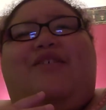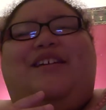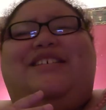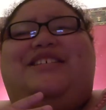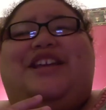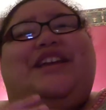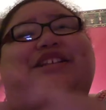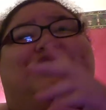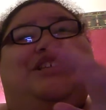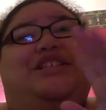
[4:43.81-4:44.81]
he's
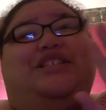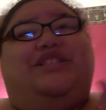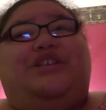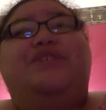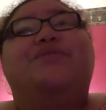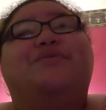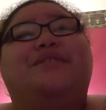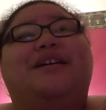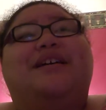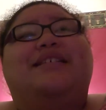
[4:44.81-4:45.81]
changed his
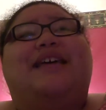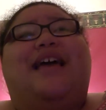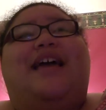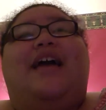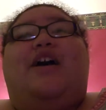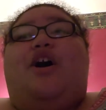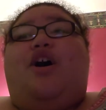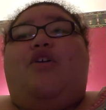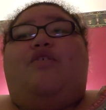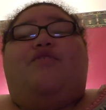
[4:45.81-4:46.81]
tune, saying,
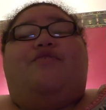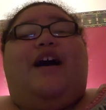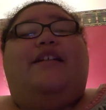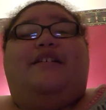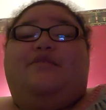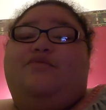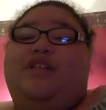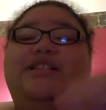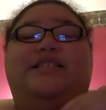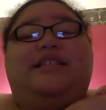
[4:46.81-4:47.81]
"Oh, fine,
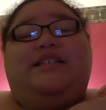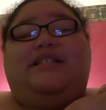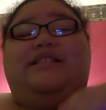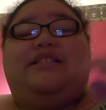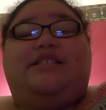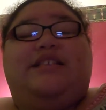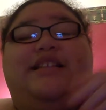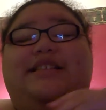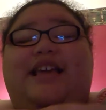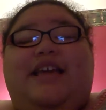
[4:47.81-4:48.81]
let's
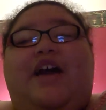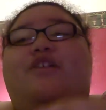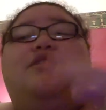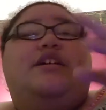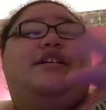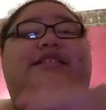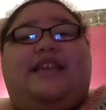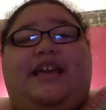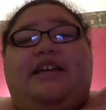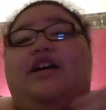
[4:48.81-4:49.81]
hang out,
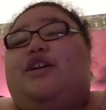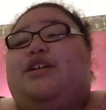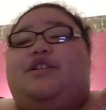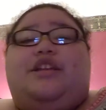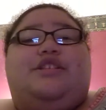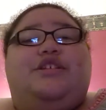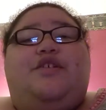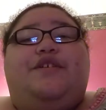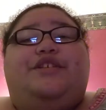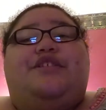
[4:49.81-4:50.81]
date, get to
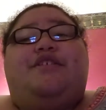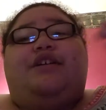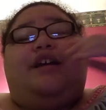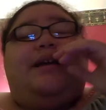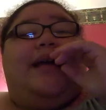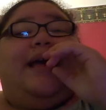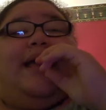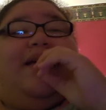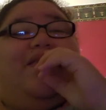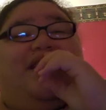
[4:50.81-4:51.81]
know each other.
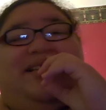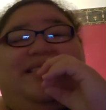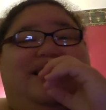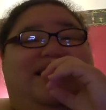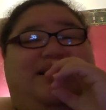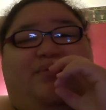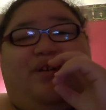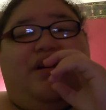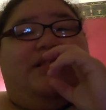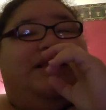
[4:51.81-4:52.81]
If things lead
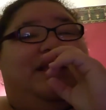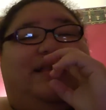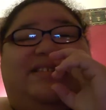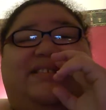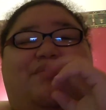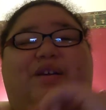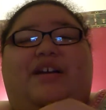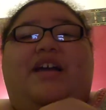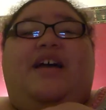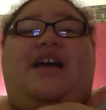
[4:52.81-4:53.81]
somewhere, then they lead
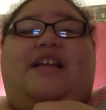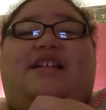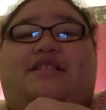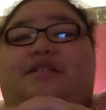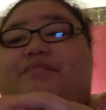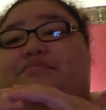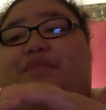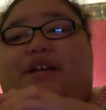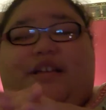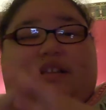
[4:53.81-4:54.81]
somewhere. And
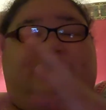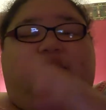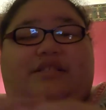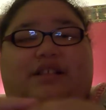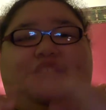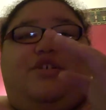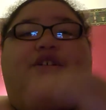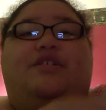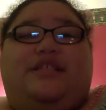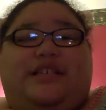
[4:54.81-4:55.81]
but let's
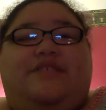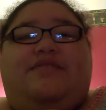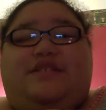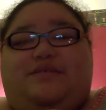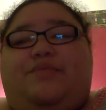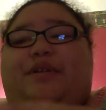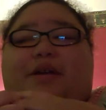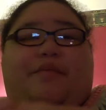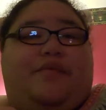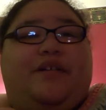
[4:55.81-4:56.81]
see if this will
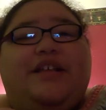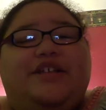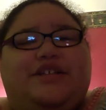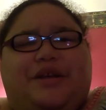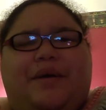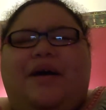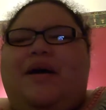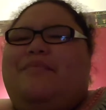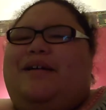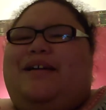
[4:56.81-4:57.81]
become a relationship.
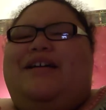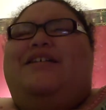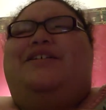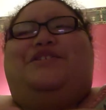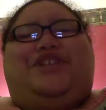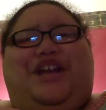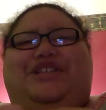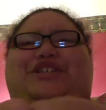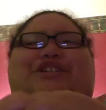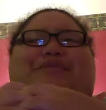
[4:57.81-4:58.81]
I'm like, you're
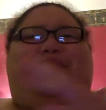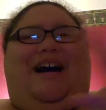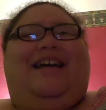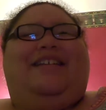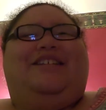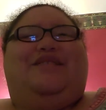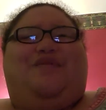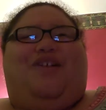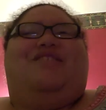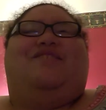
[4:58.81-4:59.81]
changed your mind, you
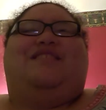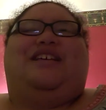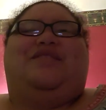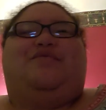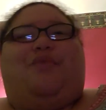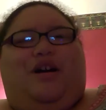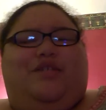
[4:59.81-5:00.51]
all of a sudden want a